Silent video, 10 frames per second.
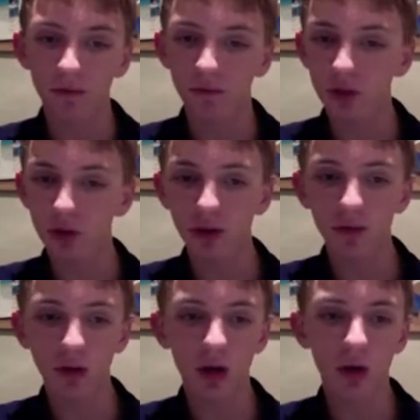
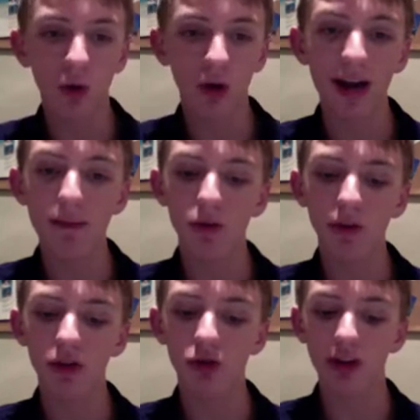ScreenFlow, or
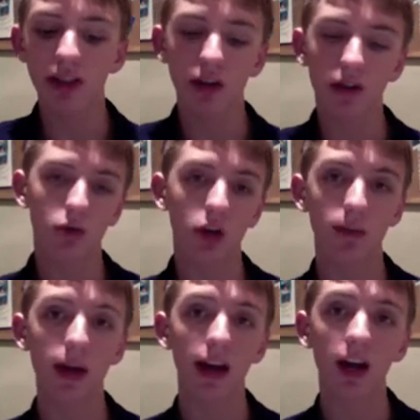iMovie, great software on the
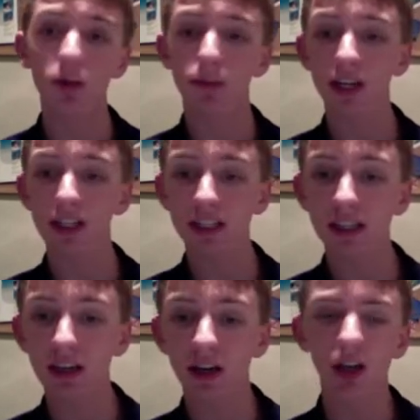Mac. On the
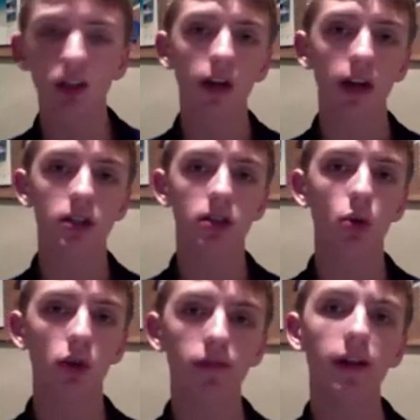PC, you've got
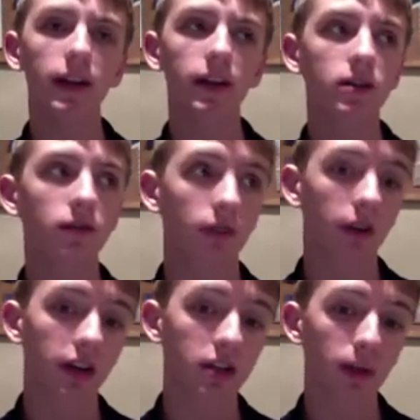Sony Vegas,
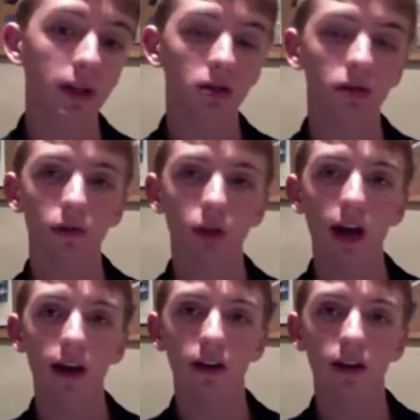very expensive. You got